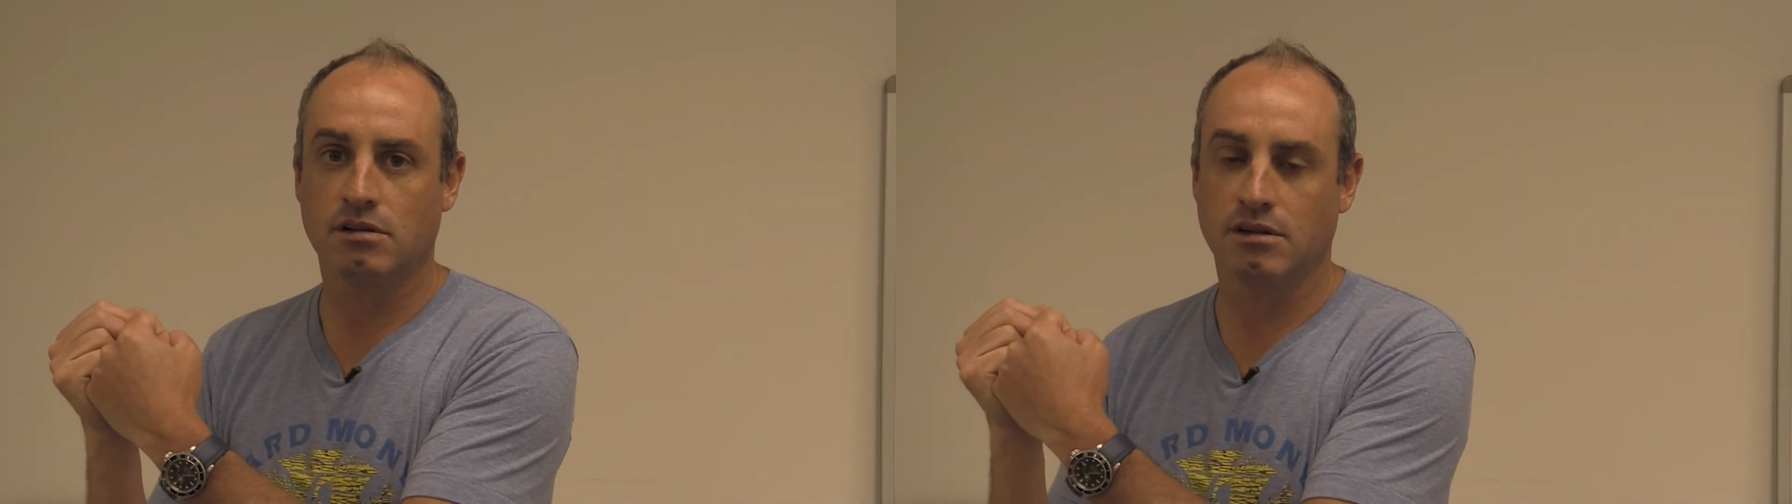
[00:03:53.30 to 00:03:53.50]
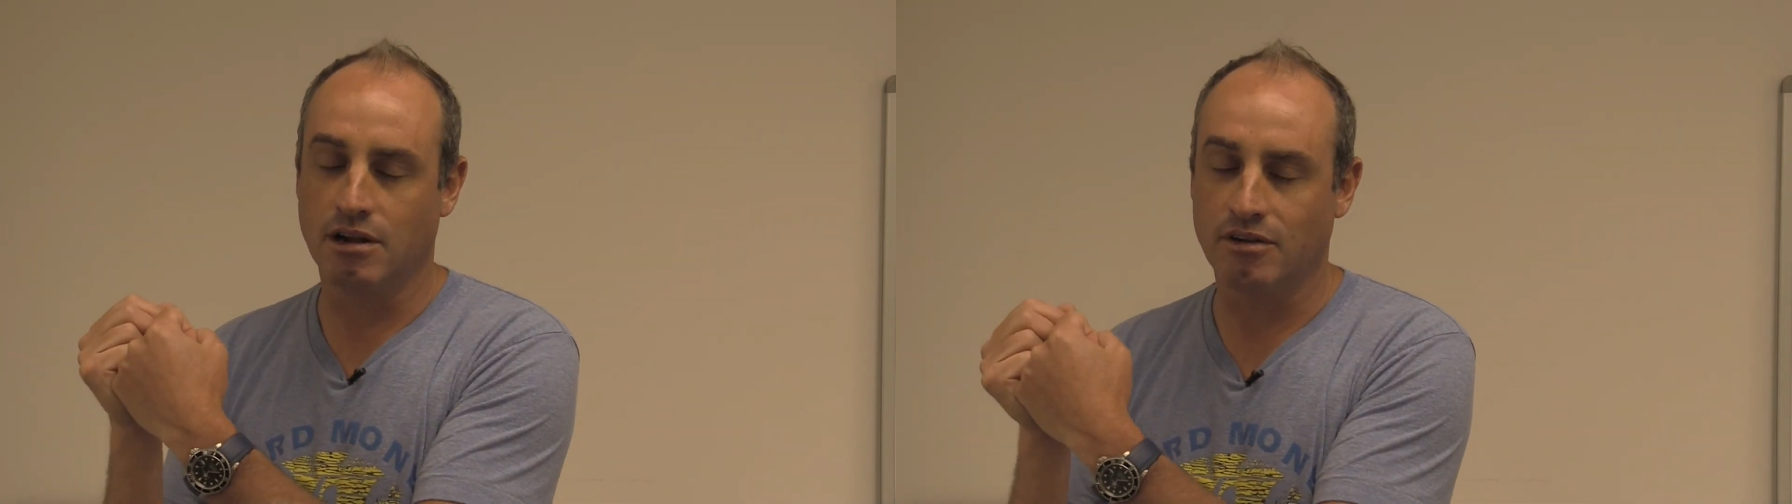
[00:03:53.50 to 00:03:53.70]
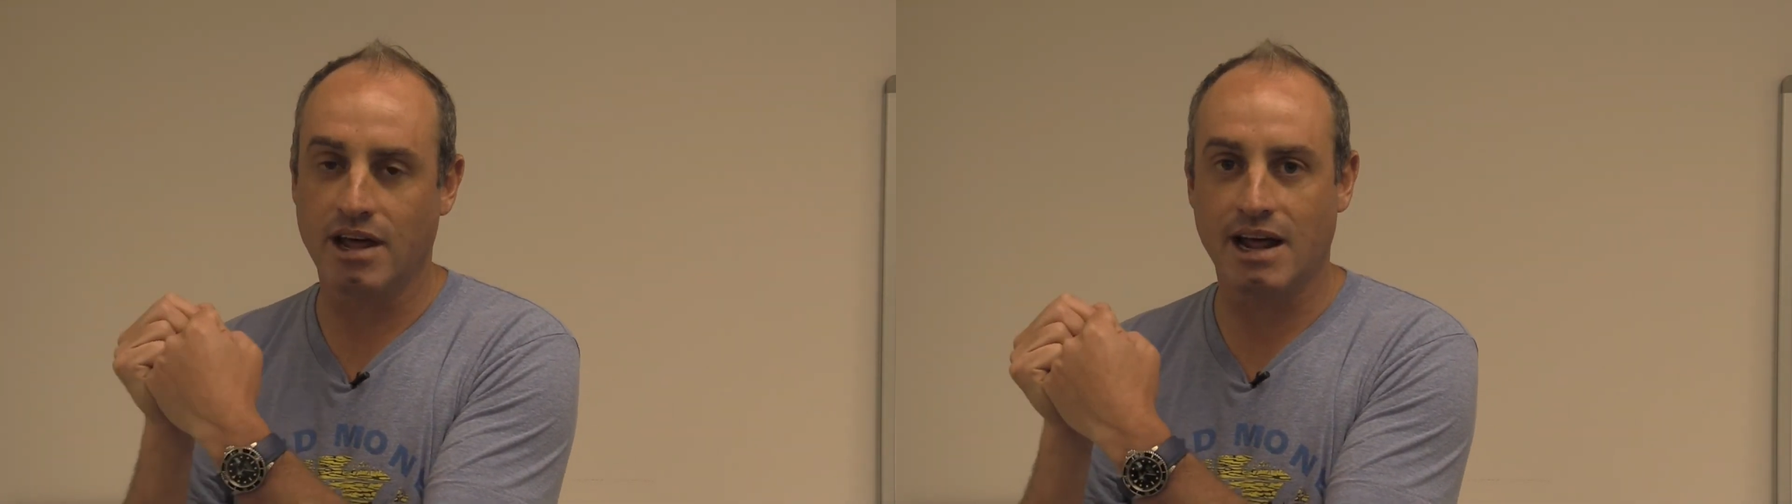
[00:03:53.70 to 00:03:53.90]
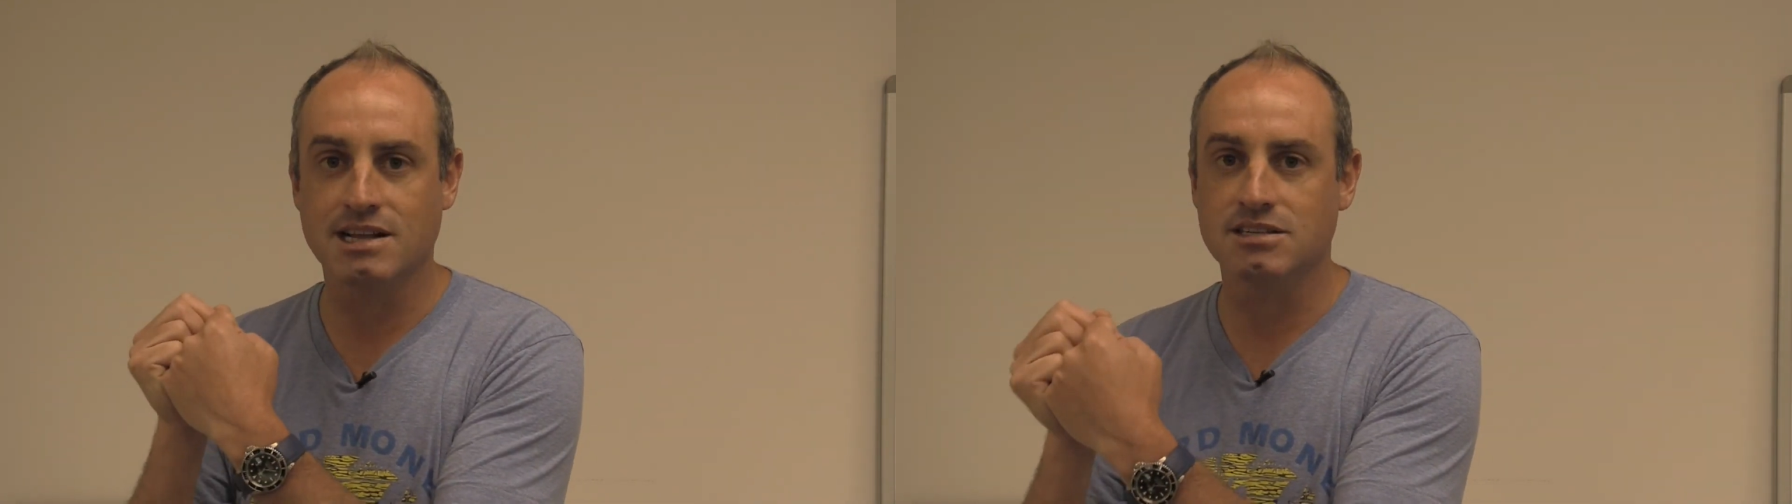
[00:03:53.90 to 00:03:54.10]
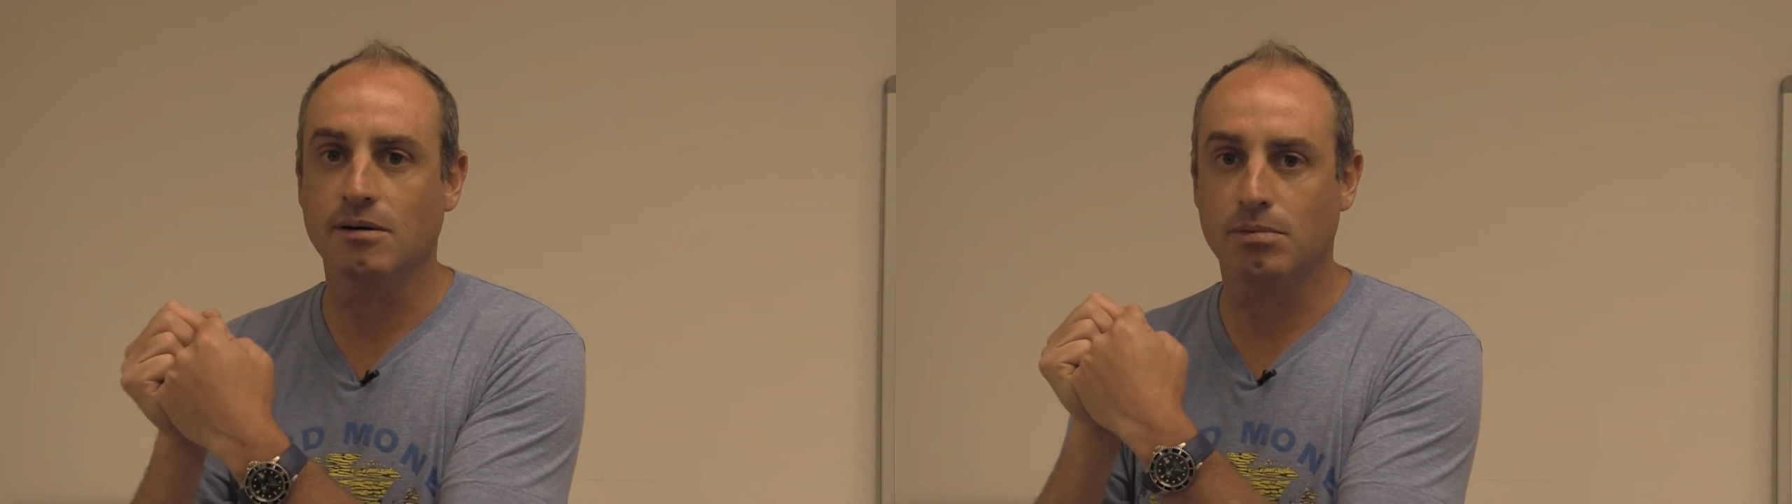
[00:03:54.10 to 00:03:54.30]
That
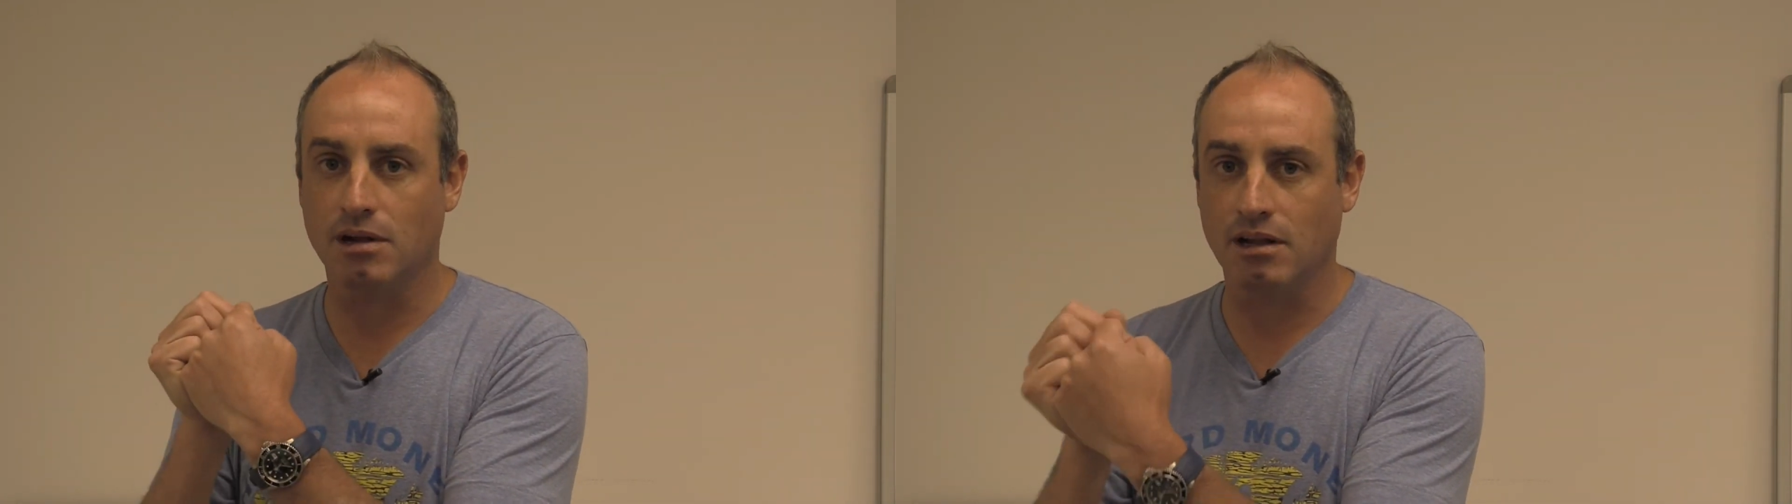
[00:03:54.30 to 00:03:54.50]
adds up a